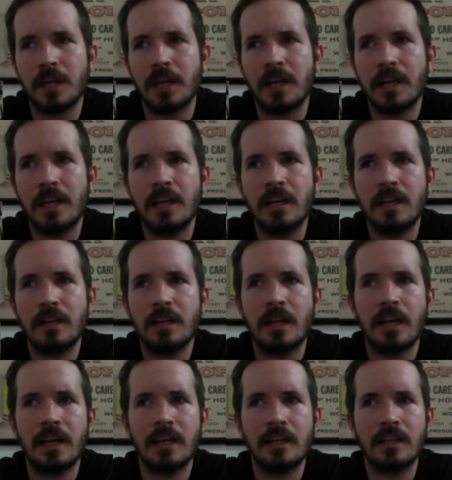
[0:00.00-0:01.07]
I
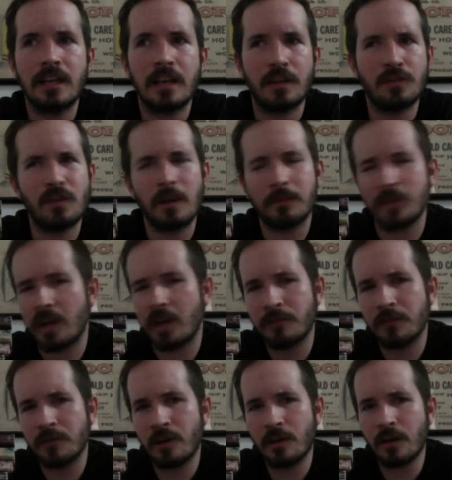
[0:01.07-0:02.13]
had kind of dropped
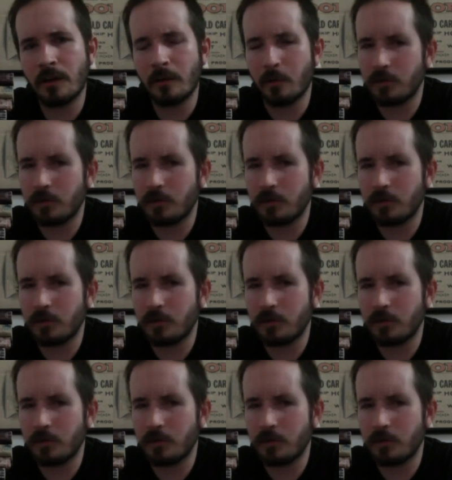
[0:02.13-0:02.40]
off Longarm.